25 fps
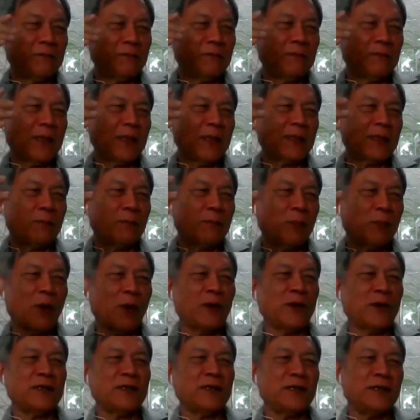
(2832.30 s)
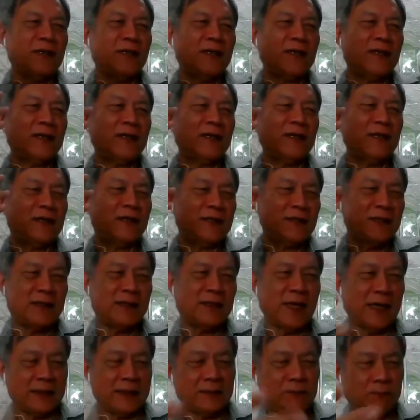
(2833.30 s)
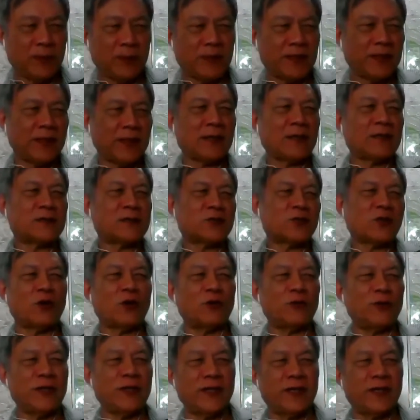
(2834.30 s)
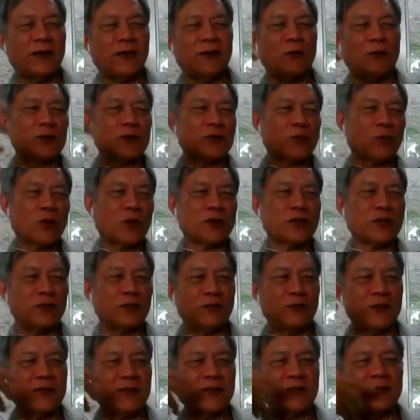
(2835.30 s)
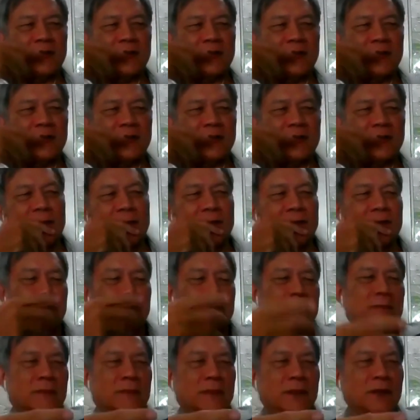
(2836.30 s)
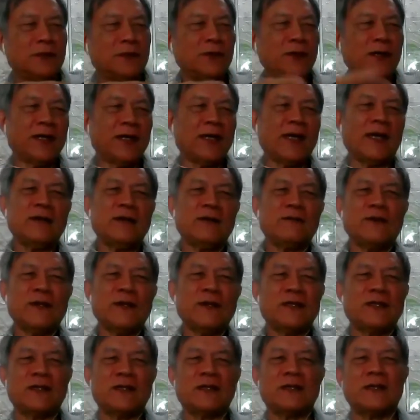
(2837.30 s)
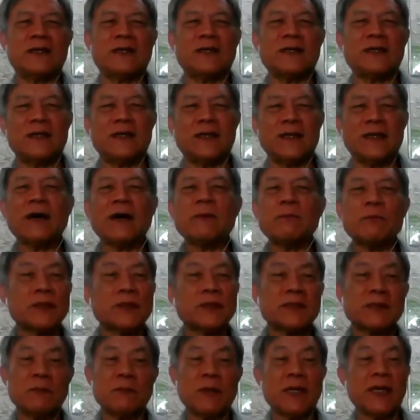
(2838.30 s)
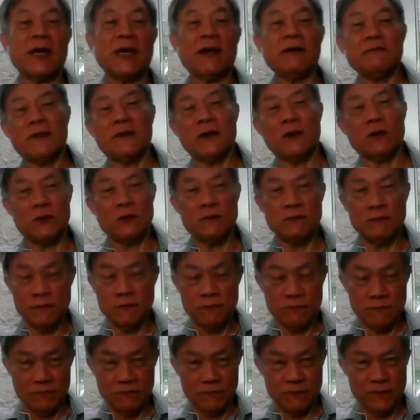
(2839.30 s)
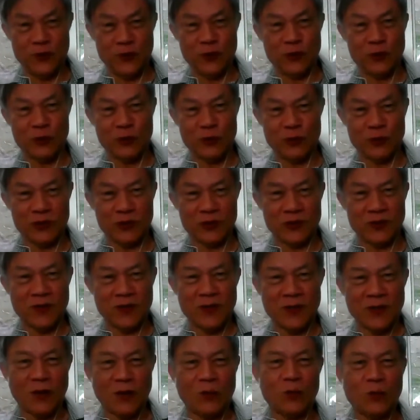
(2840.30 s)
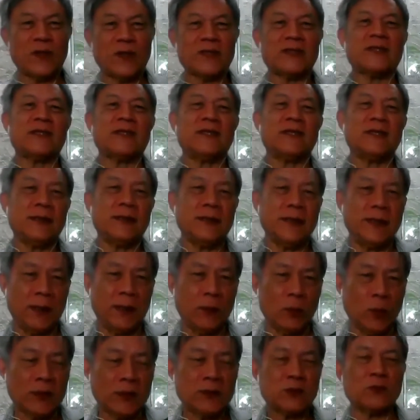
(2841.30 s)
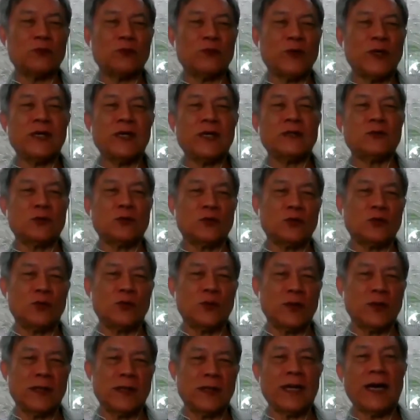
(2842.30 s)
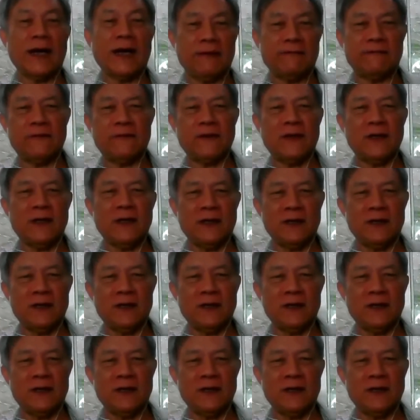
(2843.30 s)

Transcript: but the point in that particular story that I was watching recently was, at the end of it, the young person may have their own views on what they want to really to do in life.